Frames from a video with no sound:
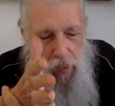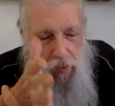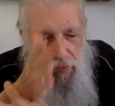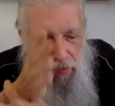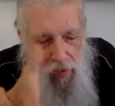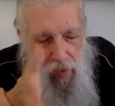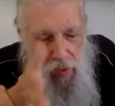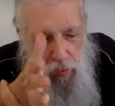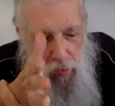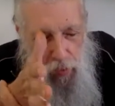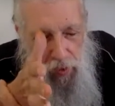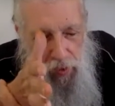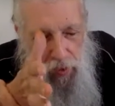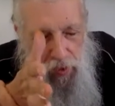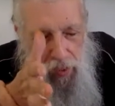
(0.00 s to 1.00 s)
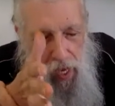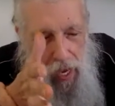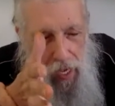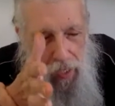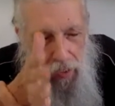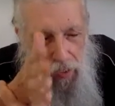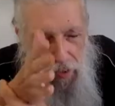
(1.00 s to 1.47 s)
filled with
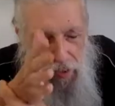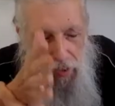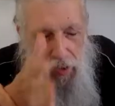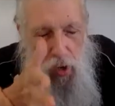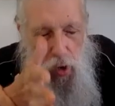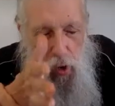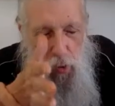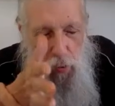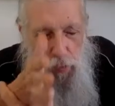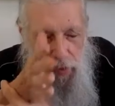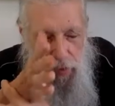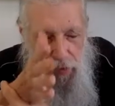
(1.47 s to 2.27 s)
desires and hopes